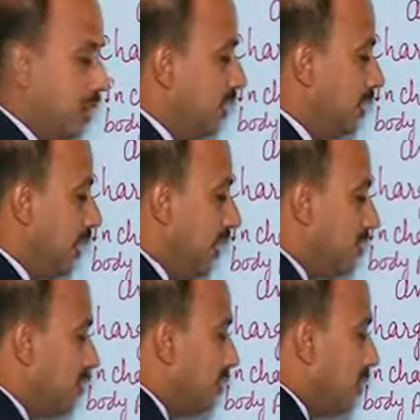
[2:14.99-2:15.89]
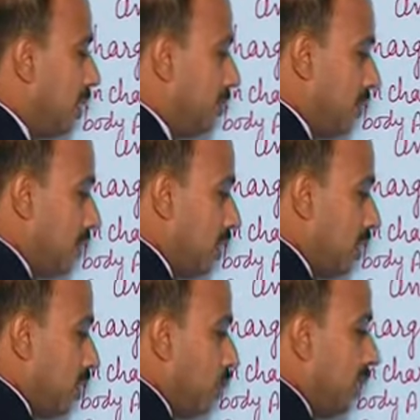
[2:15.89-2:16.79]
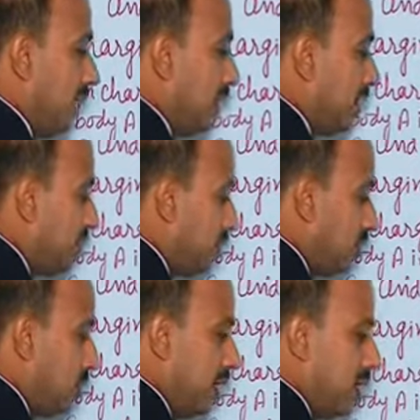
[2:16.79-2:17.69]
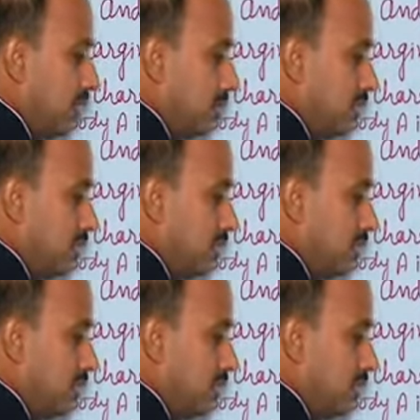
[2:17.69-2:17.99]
In the next step, when this sphere,